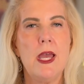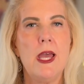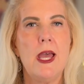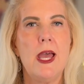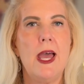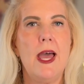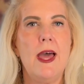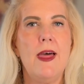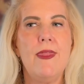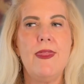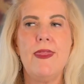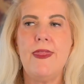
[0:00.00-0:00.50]

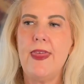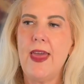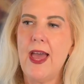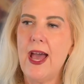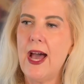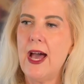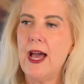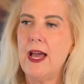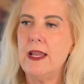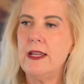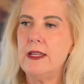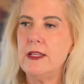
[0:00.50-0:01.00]
And
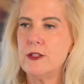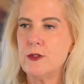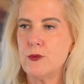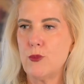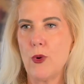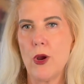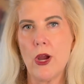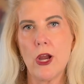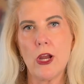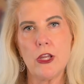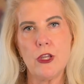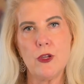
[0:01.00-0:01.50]
that is
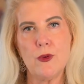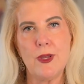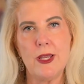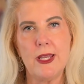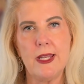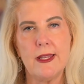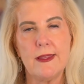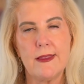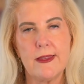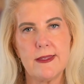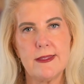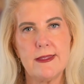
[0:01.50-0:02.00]
where you eat
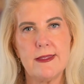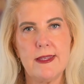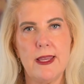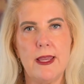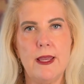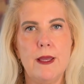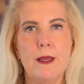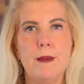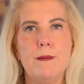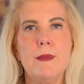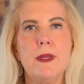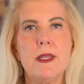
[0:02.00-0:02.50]
at the
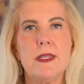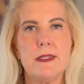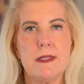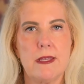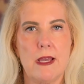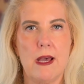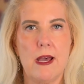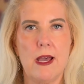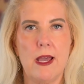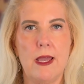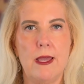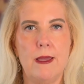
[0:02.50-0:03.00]
same
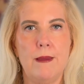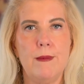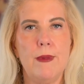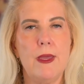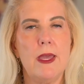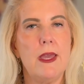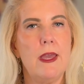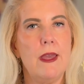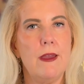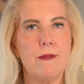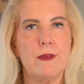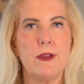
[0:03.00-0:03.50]
time
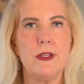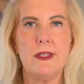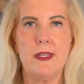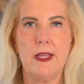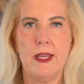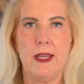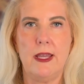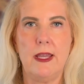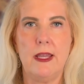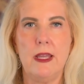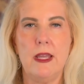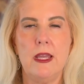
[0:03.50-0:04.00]
every
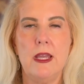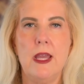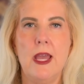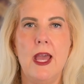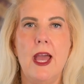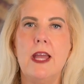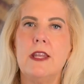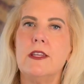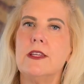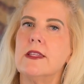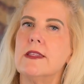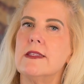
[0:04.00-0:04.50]
day.
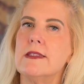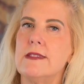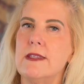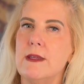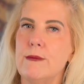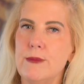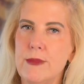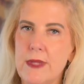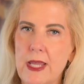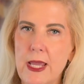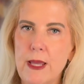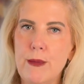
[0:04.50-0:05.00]
And you get the
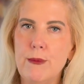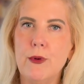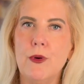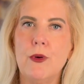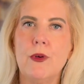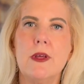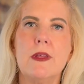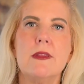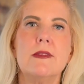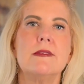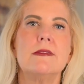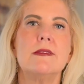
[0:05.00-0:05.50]
same table
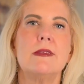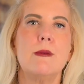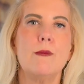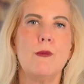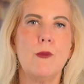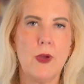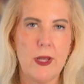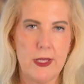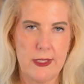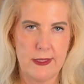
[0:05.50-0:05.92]
and the same wait